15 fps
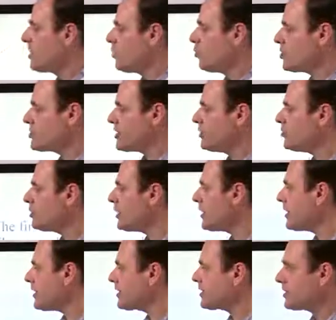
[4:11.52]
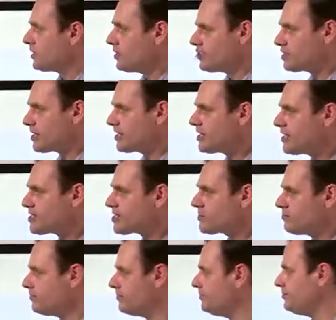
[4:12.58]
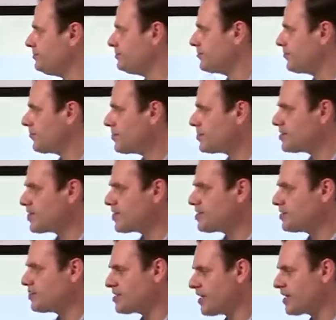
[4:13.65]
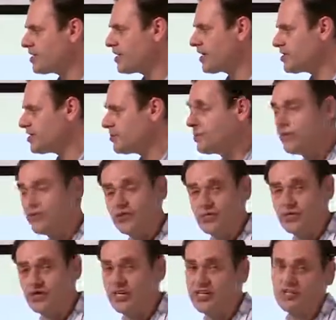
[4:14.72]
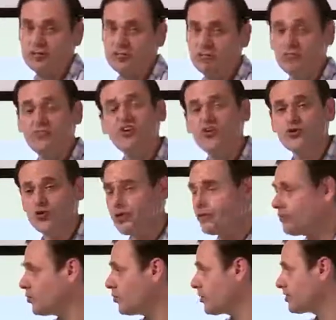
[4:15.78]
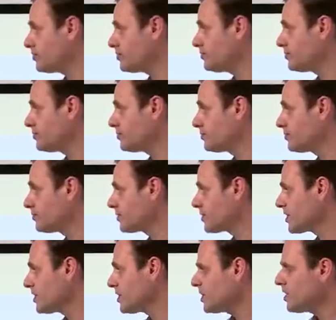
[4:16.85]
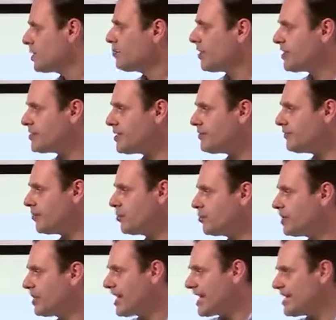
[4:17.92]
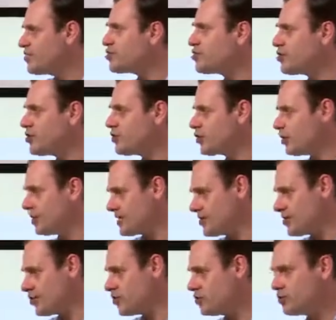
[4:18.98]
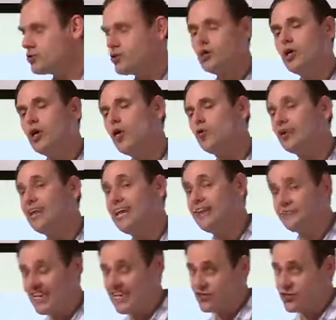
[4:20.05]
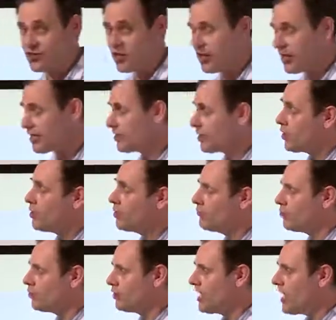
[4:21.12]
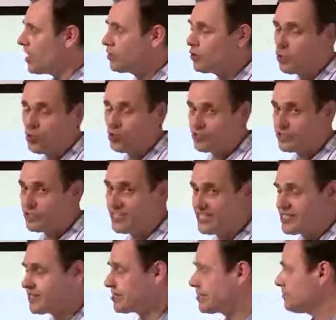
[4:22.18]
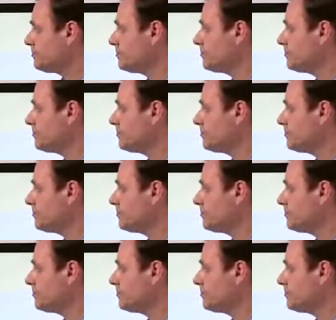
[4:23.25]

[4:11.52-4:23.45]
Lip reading: What does it look like? It looks like this. First item, second item, third item. Very straightforward. By default, a circle is used on the left-hand side for an unordered list.